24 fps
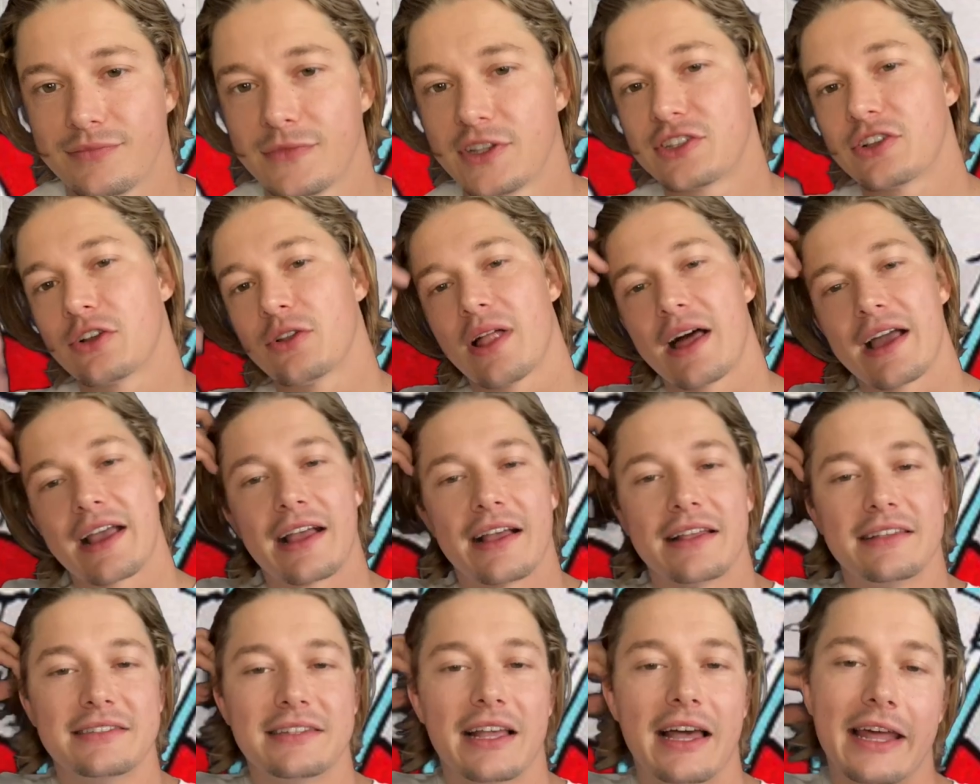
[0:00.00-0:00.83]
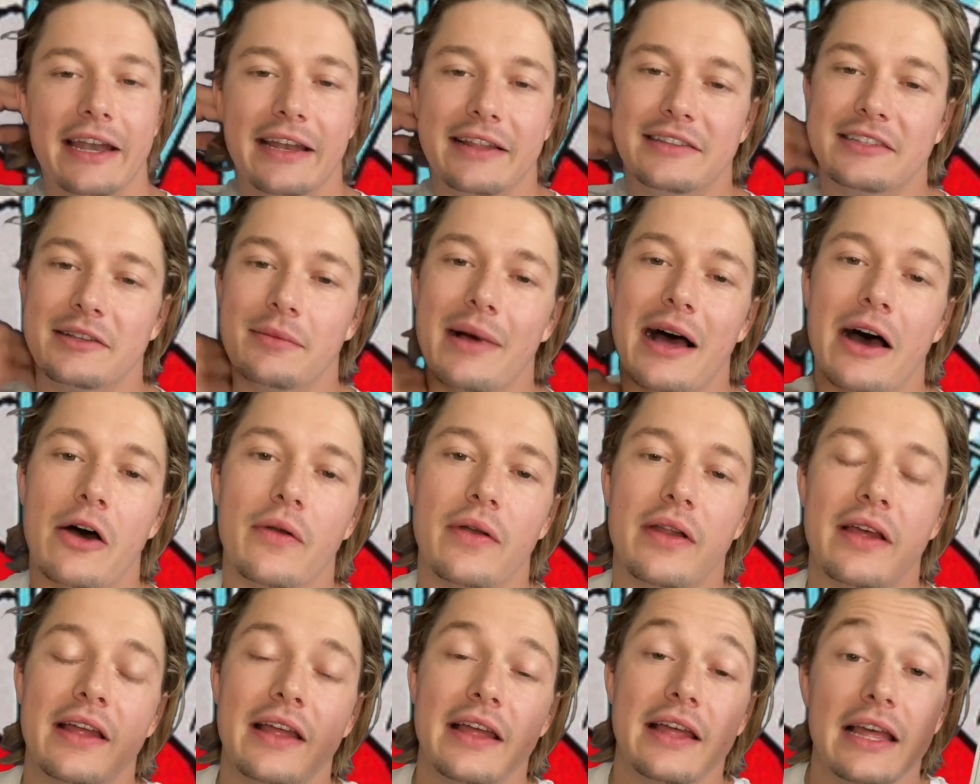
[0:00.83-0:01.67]
So like I said, it's
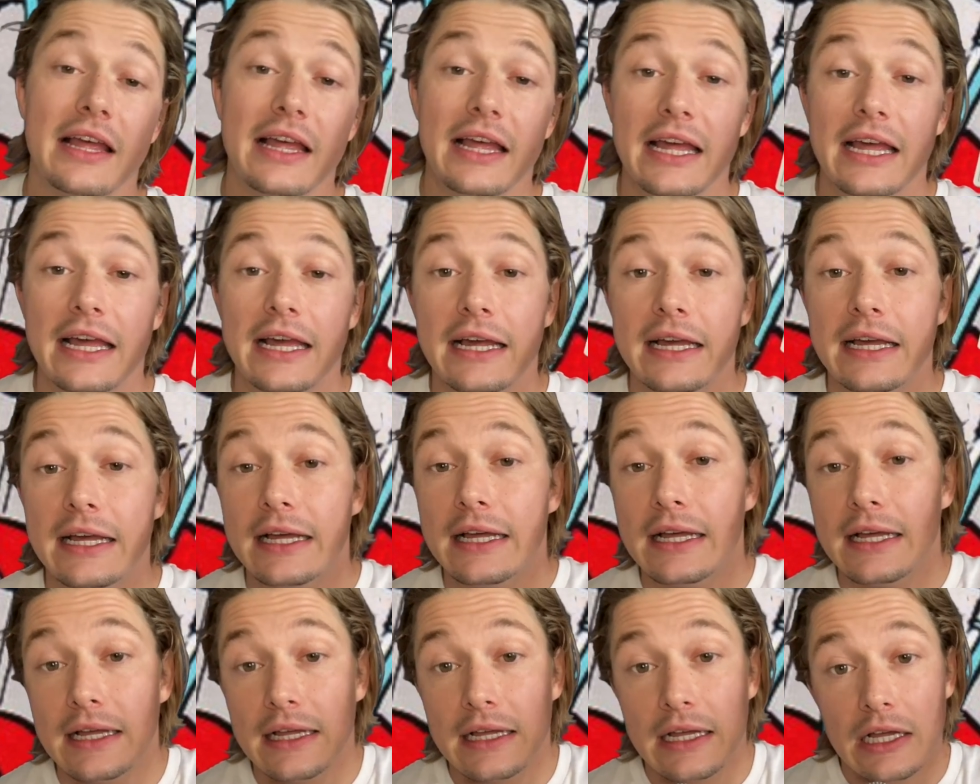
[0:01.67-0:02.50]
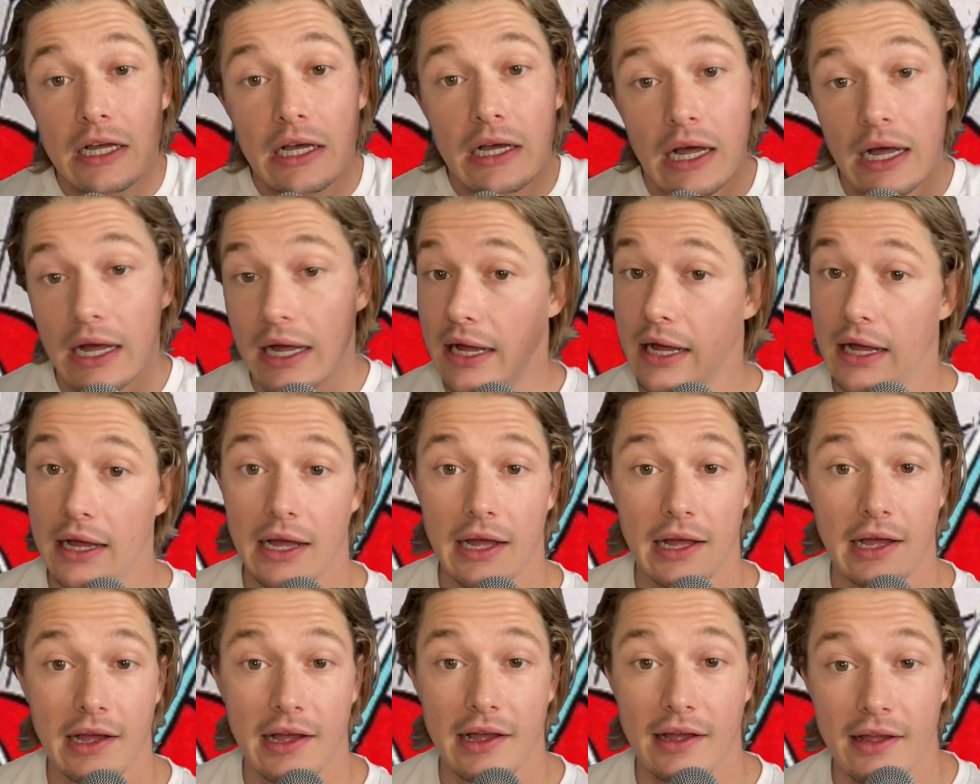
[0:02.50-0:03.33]
about...
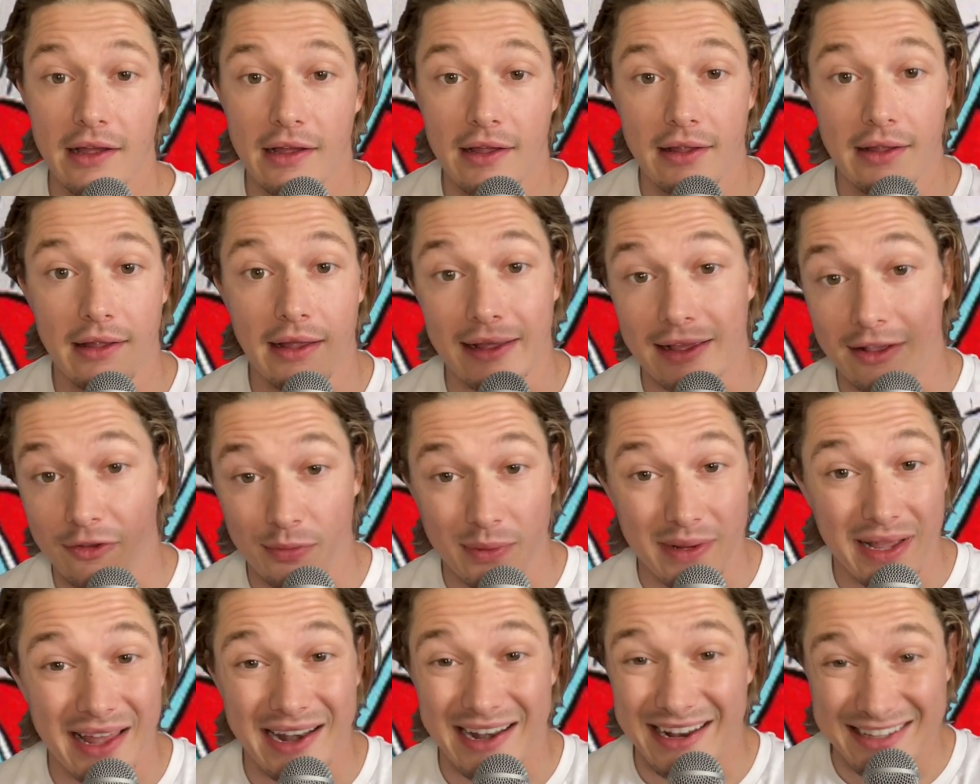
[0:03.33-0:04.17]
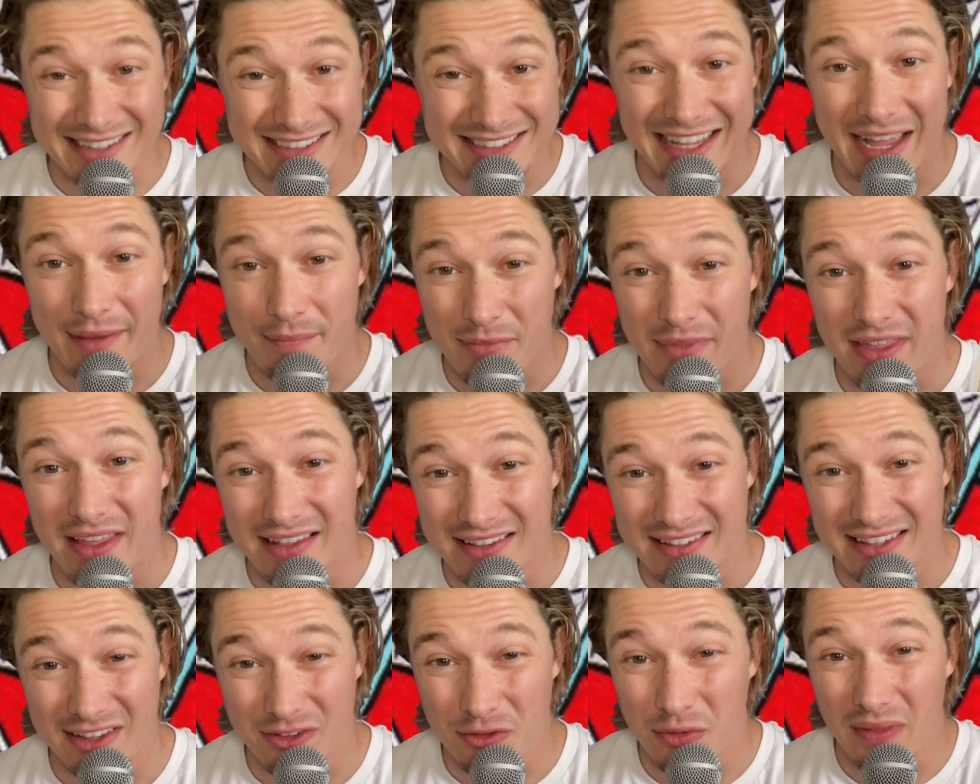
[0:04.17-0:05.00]
I guess we got to accept
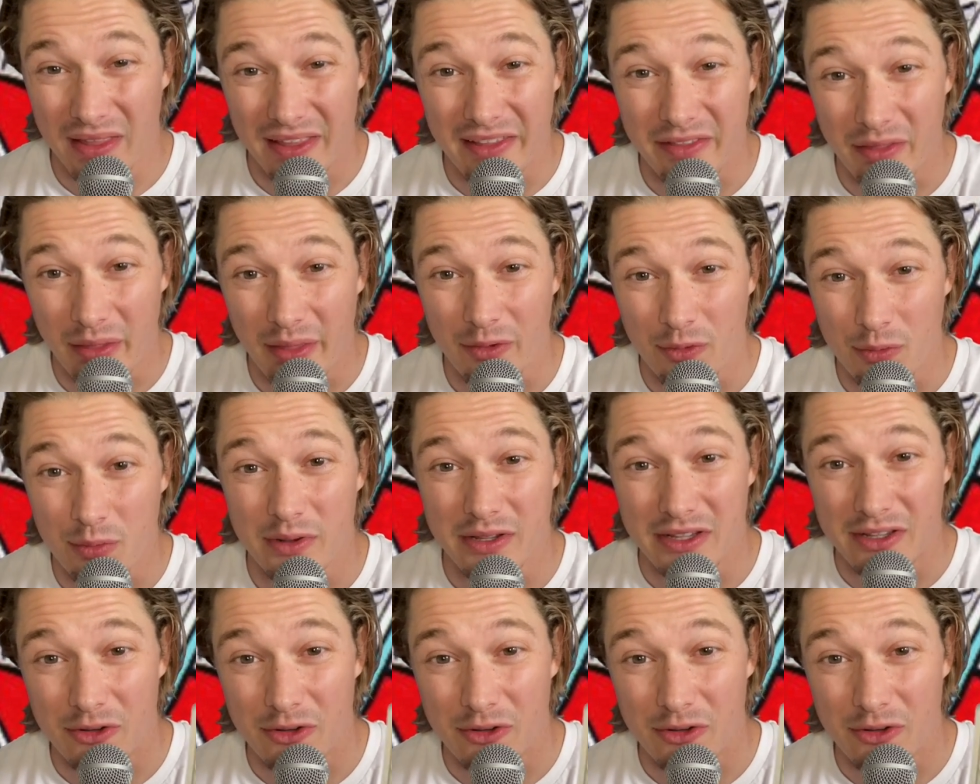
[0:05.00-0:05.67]
this. That's what